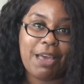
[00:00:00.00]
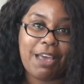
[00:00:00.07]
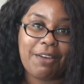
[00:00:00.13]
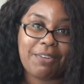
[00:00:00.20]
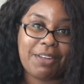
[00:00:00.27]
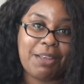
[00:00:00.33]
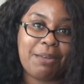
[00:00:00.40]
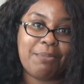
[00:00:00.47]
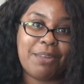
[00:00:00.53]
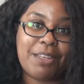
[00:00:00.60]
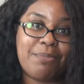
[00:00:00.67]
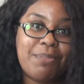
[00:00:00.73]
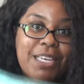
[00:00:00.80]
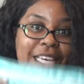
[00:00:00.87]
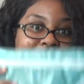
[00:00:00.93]
everything
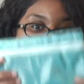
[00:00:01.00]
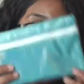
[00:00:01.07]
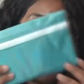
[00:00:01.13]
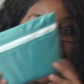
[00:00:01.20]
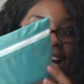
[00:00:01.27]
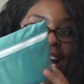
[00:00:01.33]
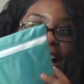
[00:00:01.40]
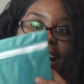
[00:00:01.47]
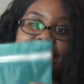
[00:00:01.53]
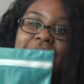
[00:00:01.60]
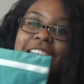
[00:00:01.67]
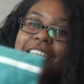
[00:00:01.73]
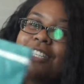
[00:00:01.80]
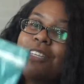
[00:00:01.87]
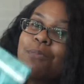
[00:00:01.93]
must be inside.
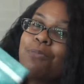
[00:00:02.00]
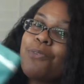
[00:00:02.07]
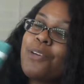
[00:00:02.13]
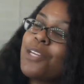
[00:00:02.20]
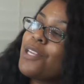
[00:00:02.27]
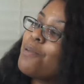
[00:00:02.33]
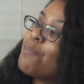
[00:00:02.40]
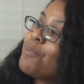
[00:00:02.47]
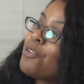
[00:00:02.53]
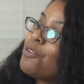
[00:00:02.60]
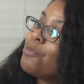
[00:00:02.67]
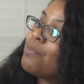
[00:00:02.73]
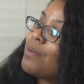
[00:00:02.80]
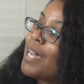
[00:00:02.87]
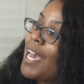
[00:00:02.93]
It's a pretty
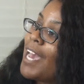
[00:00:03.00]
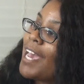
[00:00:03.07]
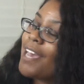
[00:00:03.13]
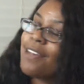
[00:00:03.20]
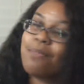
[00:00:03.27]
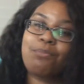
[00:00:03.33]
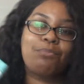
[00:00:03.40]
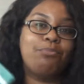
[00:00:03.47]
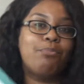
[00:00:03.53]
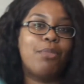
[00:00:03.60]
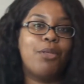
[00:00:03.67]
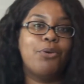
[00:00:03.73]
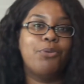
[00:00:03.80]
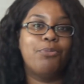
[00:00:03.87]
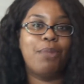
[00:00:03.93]
blue
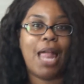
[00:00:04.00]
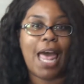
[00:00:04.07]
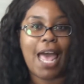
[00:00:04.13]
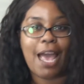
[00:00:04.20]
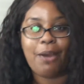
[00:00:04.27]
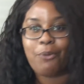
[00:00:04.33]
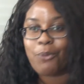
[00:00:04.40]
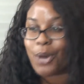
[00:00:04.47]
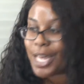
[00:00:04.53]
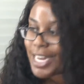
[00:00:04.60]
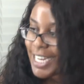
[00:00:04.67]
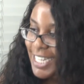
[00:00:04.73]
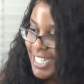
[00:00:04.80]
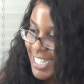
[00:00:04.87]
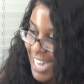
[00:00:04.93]
bag. What
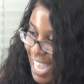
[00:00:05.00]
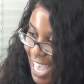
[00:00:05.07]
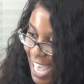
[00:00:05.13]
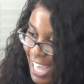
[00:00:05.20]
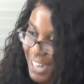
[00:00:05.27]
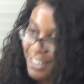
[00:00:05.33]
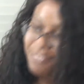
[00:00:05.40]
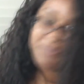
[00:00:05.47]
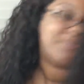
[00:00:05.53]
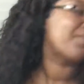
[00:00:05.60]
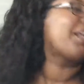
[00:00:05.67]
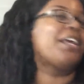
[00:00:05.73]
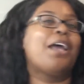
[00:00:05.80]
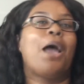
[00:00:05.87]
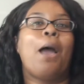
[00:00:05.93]
is that?
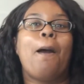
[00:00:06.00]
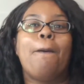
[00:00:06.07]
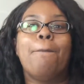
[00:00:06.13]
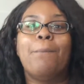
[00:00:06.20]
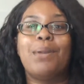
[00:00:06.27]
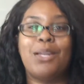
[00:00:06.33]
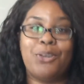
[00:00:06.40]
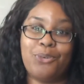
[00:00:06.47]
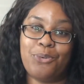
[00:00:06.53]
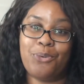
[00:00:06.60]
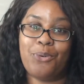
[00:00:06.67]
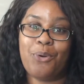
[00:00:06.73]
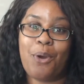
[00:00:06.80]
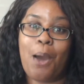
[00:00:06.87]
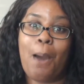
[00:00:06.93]

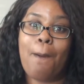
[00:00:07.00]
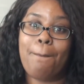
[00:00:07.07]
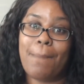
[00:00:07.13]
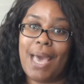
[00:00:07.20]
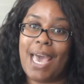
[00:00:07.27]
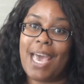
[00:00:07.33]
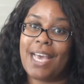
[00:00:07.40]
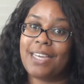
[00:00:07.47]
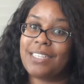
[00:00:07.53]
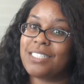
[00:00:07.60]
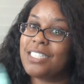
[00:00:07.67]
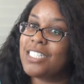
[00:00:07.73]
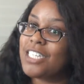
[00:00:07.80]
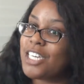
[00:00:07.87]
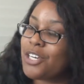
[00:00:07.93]
Blue bag.
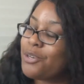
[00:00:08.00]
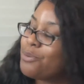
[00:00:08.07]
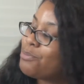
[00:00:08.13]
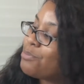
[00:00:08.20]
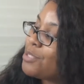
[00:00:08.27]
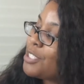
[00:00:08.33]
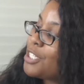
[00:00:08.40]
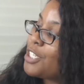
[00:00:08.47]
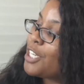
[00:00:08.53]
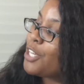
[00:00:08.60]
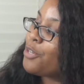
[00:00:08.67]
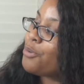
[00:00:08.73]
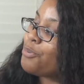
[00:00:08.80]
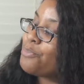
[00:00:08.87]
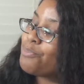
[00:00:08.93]
She cute.
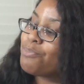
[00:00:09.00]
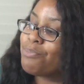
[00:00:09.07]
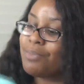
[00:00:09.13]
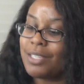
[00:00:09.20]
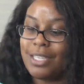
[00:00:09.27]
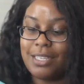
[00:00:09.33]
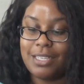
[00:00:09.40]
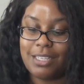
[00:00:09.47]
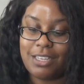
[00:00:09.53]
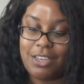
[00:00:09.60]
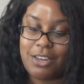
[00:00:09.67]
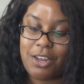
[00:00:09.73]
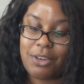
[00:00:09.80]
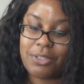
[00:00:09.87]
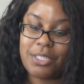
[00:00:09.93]

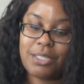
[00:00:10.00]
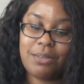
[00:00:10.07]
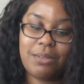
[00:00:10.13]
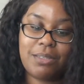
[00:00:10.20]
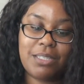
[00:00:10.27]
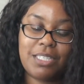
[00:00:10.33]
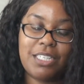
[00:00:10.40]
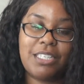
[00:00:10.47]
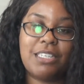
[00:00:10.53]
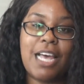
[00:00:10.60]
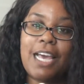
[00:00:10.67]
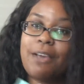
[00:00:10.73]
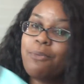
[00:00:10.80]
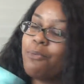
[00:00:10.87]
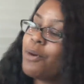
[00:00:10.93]
You know, she's
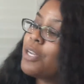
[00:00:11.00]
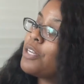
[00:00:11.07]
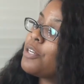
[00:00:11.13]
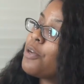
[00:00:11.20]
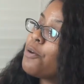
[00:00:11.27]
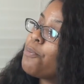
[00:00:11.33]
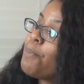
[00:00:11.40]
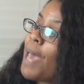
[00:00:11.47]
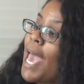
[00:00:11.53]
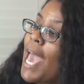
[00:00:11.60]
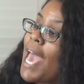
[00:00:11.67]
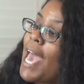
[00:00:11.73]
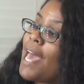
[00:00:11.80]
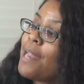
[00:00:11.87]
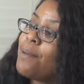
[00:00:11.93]
like one of those
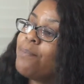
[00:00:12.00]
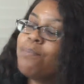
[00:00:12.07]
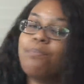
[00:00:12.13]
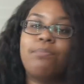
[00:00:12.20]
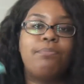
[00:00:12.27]
pad